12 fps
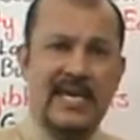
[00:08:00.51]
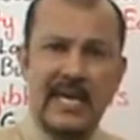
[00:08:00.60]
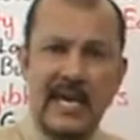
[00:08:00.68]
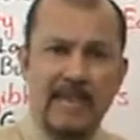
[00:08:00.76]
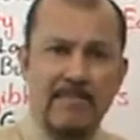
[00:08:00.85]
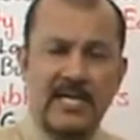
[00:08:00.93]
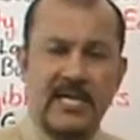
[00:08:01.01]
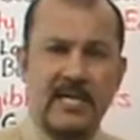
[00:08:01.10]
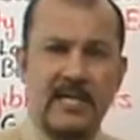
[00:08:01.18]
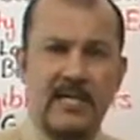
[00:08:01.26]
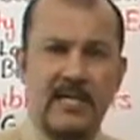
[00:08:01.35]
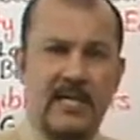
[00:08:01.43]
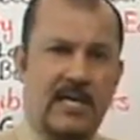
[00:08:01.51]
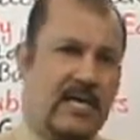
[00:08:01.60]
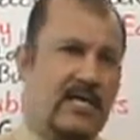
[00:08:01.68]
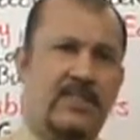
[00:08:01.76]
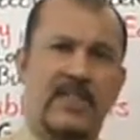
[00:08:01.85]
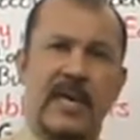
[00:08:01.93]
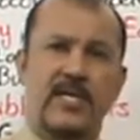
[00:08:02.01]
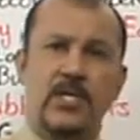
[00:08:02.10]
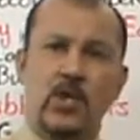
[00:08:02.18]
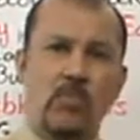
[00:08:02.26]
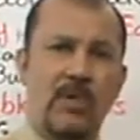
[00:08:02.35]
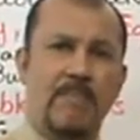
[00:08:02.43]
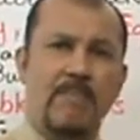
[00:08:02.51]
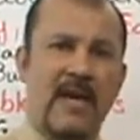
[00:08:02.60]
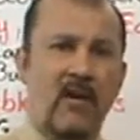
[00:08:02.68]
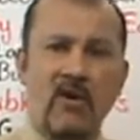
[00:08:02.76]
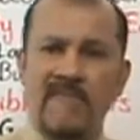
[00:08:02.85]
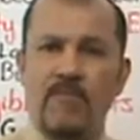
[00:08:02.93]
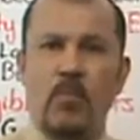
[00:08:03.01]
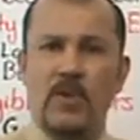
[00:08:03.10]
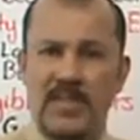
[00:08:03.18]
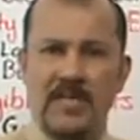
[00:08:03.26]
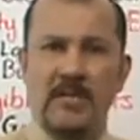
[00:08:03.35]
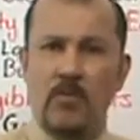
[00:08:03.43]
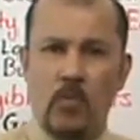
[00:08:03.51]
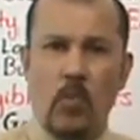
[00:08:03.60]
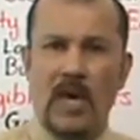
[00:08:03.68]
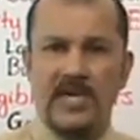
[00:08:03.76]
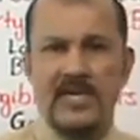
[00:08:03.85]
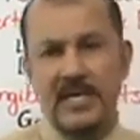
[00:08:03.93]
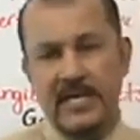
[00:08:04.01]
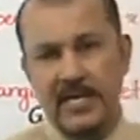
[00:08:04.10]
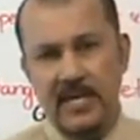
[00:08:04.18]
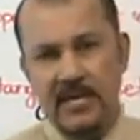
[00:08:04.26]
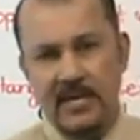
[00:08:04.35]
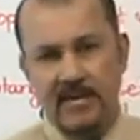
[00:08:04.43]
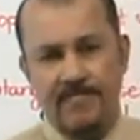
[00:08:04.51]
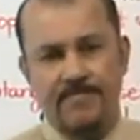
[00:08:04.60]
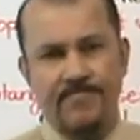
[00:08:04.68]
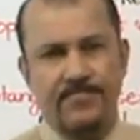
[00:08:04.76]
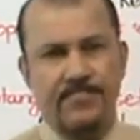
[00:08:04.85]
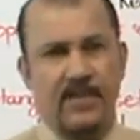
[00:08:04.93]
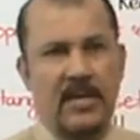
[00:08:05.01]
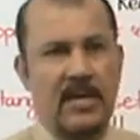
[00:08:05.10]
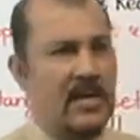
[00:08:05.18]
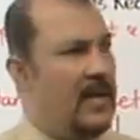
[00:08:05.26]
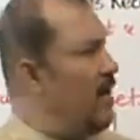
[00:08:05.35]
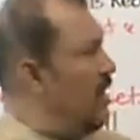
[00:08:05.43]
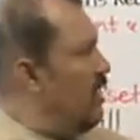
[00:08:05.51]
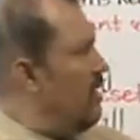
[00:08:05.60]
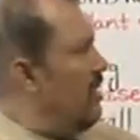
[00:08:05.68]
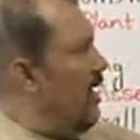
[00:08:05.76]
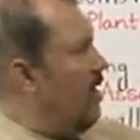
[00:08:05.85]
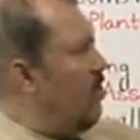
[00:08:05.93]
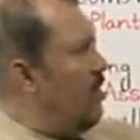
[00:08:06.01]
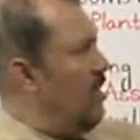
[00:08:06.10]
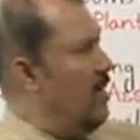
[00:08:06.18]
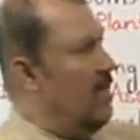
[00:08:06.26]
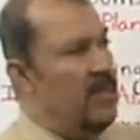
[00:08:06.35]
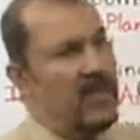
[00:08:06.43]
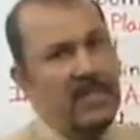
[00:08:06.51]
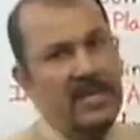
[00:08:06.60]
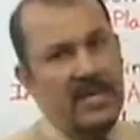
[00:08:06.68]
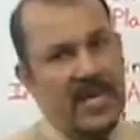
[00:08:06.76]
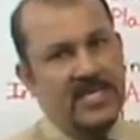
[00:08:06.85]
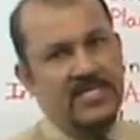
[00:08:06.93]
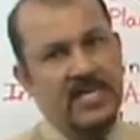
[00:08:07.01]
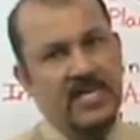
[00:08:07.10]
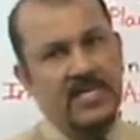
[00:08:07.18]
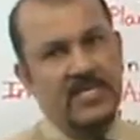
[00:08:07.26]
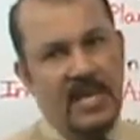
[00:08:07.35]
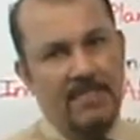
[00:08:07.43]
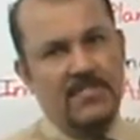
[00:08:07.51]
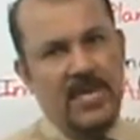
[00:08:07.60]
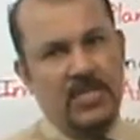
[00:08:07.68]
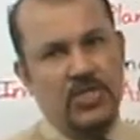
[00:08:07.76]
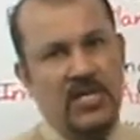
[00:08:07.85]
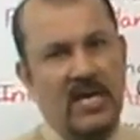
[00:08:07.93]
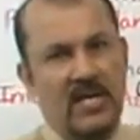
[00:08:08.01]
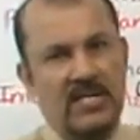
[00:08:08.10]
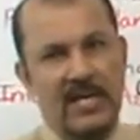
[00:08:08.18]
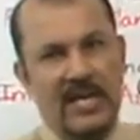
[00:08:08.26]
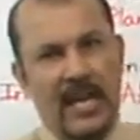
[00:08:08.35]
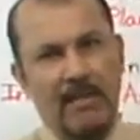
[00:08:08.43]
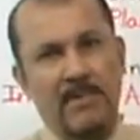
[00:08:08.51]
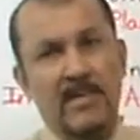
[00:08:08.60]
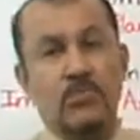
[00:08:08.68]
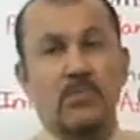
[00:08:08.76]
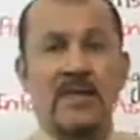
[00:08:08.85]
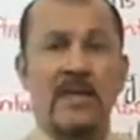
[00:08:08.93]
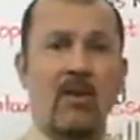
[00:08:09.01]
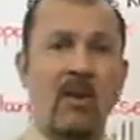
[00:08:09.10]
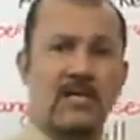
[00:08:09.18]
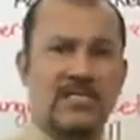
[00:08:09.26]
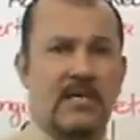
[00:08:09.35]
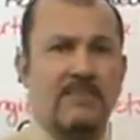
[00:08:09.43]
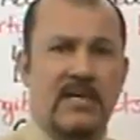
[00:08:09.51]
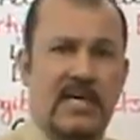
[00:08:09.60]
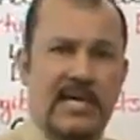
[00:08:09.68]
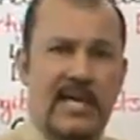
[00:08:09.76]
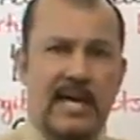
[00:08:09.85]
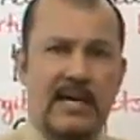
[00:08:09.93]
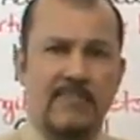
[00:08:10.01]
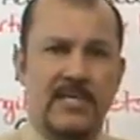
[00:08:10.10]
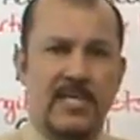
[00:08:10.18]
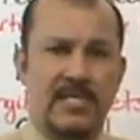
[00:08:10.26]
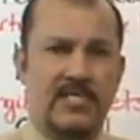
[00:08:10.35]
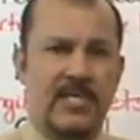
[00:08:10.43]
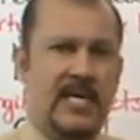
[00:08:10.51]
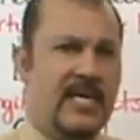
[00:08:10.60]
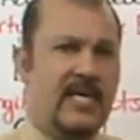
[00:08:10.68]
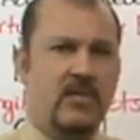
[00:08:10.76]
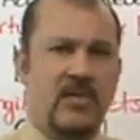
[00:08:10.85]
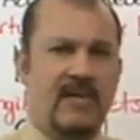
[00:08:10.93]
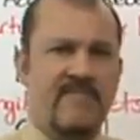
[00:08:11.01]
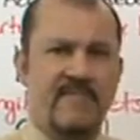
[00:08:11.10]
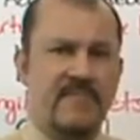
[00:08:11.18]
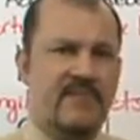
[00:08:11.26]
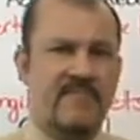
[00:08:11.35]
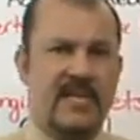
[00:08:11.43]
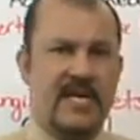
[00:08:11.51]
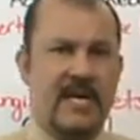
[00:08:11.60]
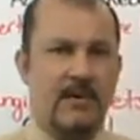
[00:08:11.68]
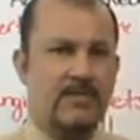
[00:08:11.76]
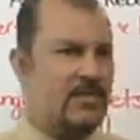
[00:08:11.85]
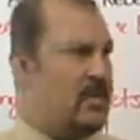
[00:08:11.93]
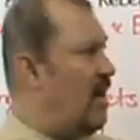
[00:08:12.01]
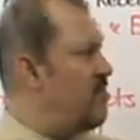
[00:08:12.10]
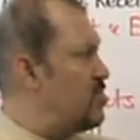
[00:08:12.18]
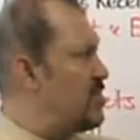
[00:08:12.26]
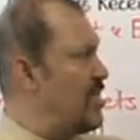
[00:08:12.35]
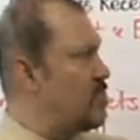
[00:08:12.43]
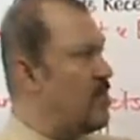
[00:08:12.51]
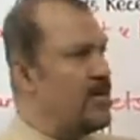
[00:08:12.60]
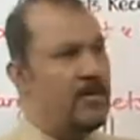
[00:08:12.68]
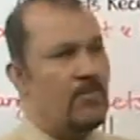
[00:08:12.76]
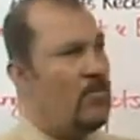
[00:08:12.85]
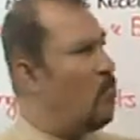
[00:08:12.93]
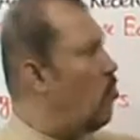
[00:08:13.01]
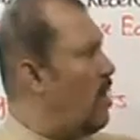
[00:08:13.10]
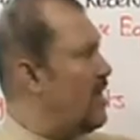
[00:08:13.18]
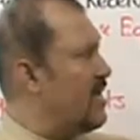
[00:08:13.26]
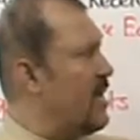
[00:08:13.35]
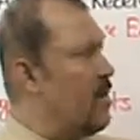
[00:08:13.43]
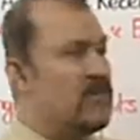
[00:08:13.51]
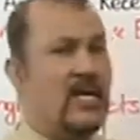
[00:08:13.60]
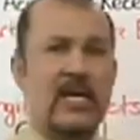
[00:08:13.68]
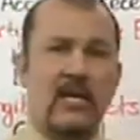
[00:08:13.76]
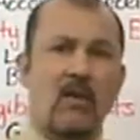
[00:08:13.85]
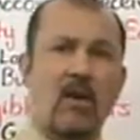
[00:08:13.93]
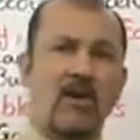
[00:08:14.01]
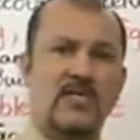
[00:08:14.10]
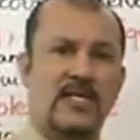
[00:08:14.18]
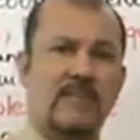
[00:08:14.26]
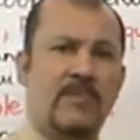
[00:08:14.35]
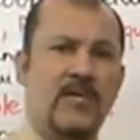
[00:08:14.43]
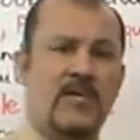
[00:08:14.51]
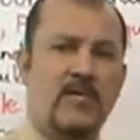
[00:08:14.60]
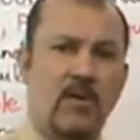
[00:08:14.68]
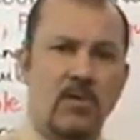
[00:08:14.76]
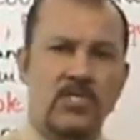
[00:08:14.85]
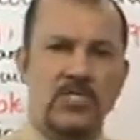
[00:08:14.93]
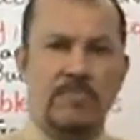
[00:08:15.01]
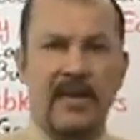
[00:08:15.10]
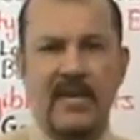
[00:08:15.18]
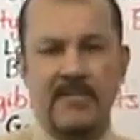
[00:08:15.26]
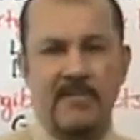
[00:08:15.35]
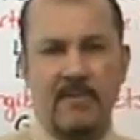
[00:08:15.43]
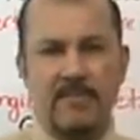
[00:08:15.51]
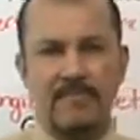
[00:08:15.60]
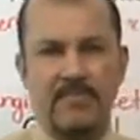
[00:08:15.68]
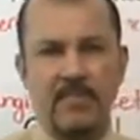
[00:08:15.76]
a liability that you will pay off within 1 year. Now, the next subsection under liabilities would be long-term liabilities. And again, you could have different accounts. I've just illustrated one account, long-term notes payable.